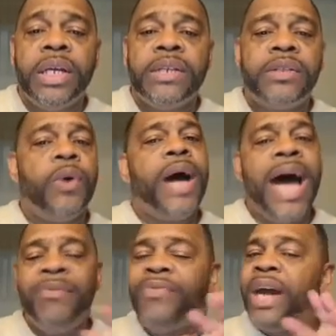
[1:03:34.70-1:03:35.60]
So
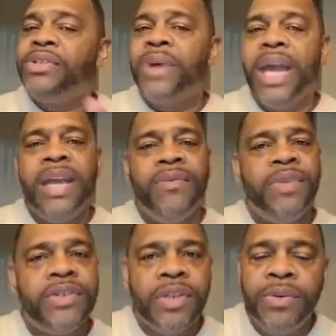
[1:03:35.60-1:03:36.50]
I invite you, hey,
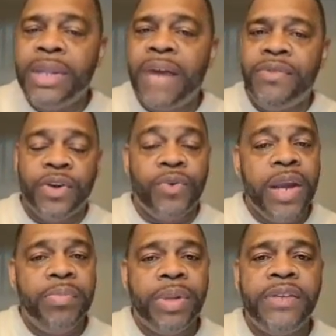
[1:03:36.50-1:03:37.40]
this new life is a
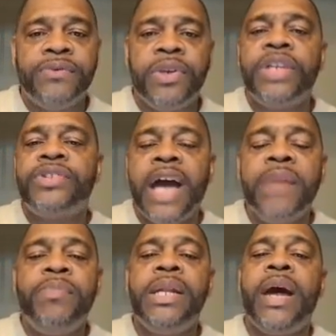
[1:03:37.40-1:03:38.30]
great place for you. Just
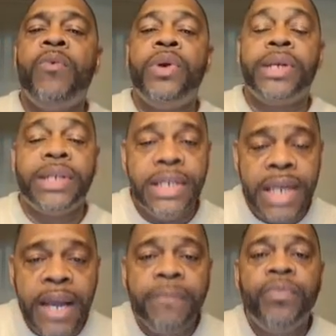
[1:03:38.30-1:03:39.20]
type in, I want to
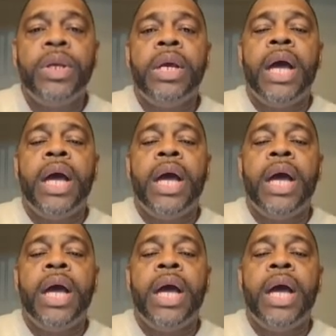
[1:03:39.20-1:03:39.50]
connect.